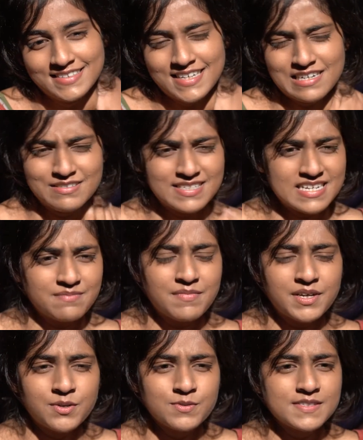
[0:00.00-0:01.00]
I was taking
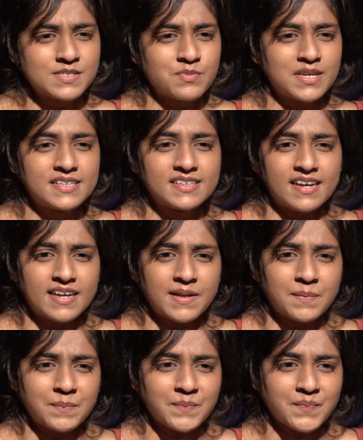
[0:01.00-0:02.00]
my own sweet
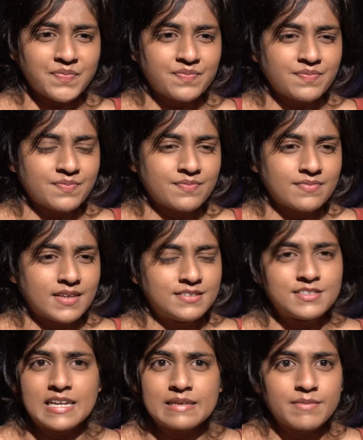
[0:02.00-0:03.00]
time,
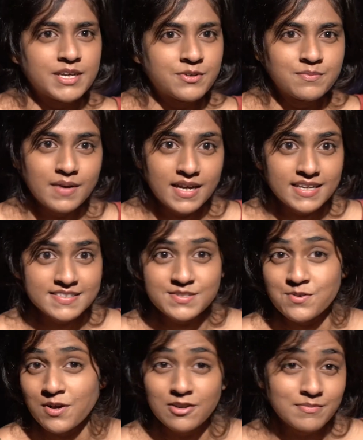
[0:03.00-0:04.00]
telling my goodbyes
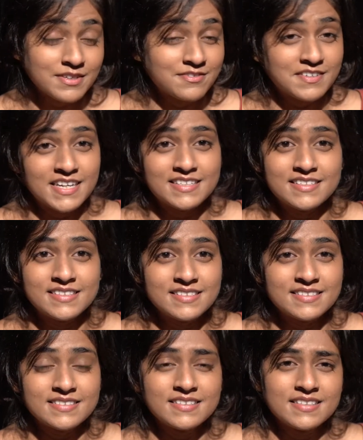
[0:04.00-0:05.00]
to all of my
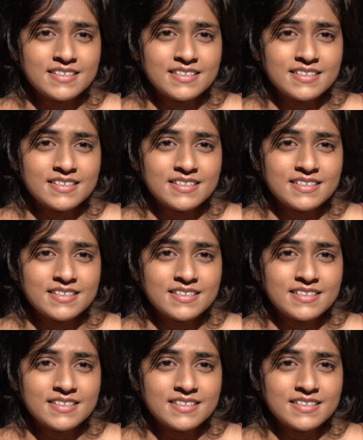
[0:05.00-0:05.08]
friends.